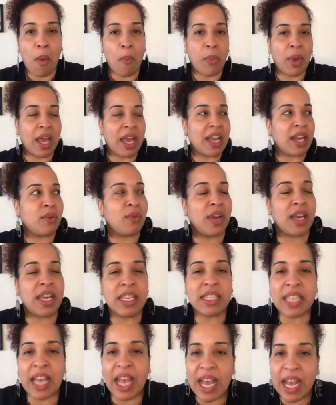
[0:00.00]
But
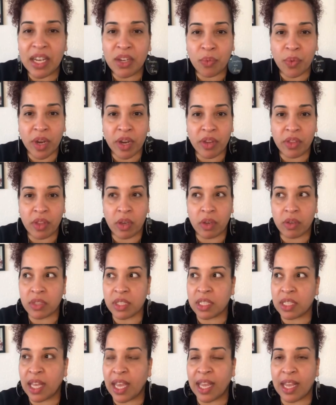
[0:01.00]
anyways, I had to wear
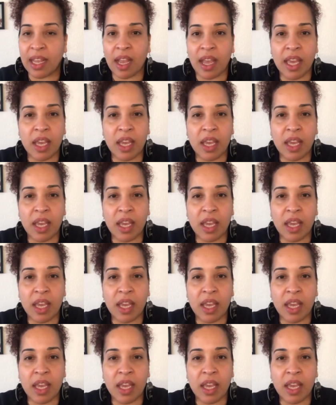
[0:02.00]
those, and like,